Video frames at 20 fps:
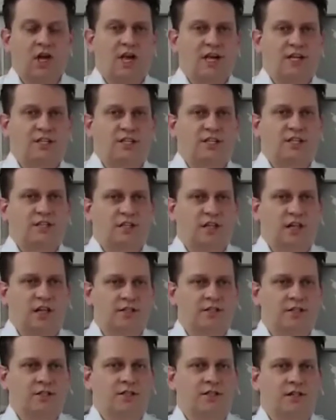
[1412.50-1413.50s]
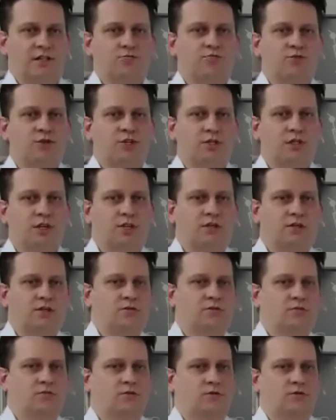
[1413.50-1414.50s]
And this slicing can be
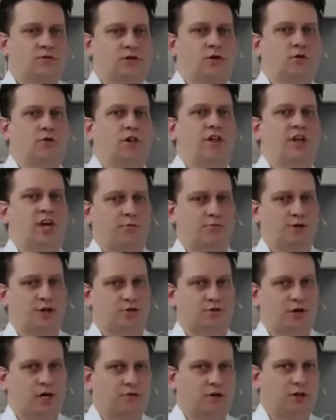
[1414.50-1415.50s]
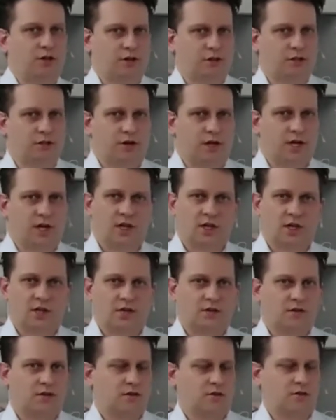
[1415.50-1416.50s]
done totally arbitrarily. So I
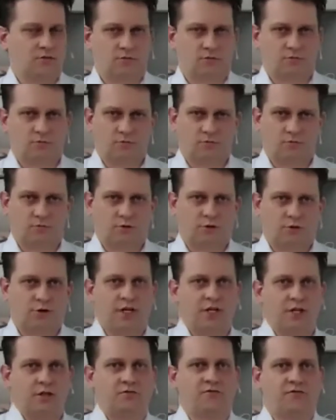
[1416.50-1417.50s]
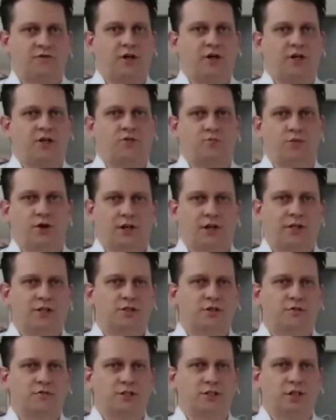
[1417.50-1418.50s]
can redefine
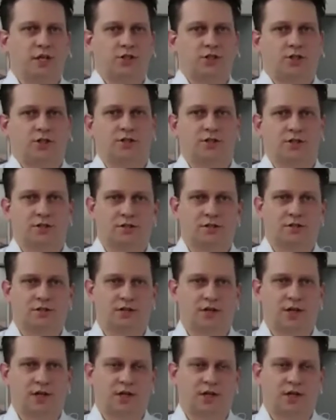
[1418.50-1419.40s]
planes of sections.